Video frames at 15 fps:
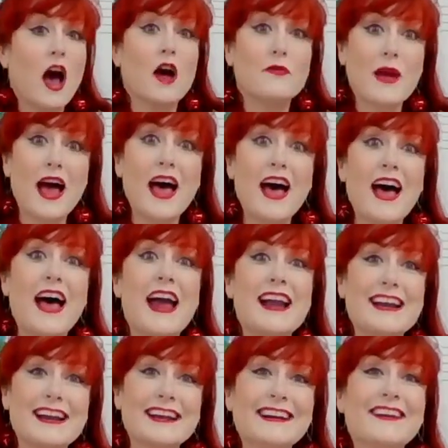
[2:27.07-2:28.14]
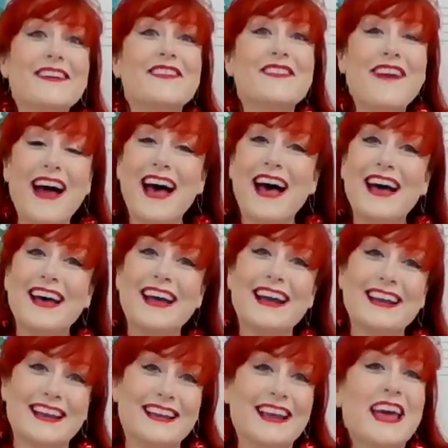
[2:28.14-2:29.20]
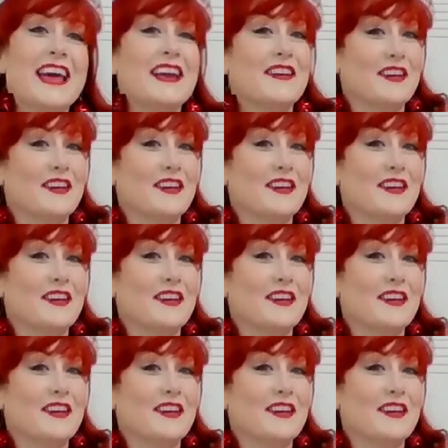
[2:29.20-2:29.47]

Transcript: a-riding, a-riding.